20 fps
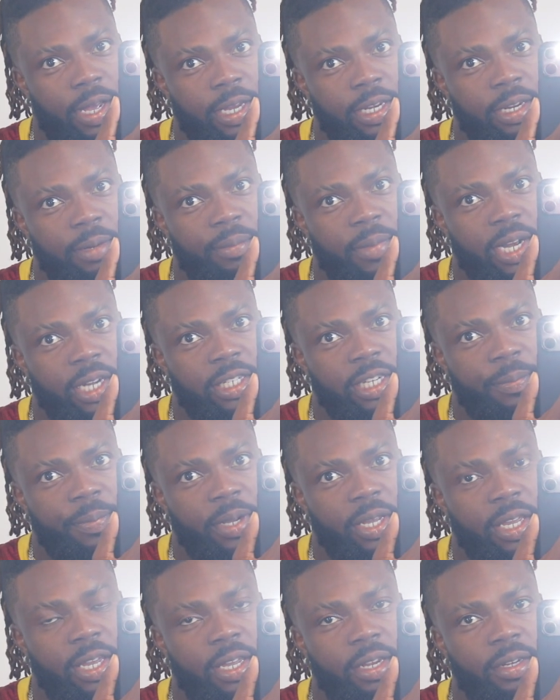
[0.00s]
And then back
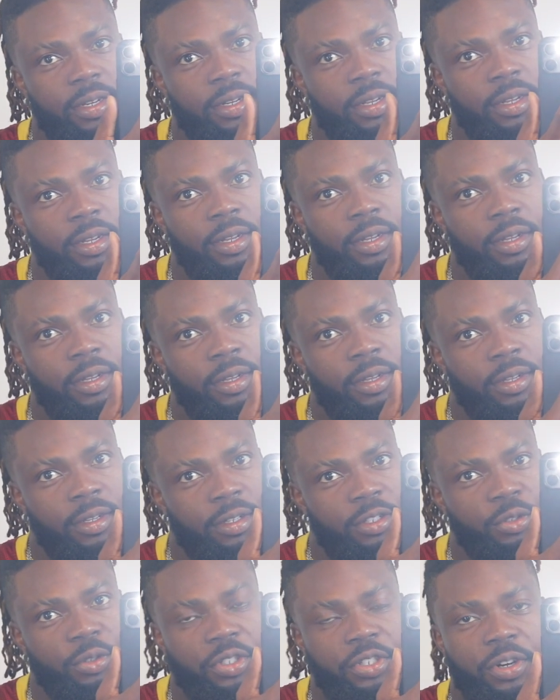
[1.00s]
tap again.
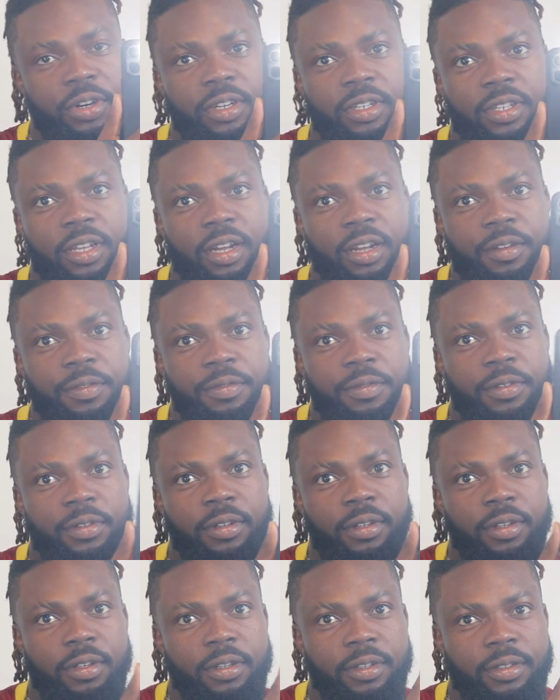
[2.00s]
Should turn it off.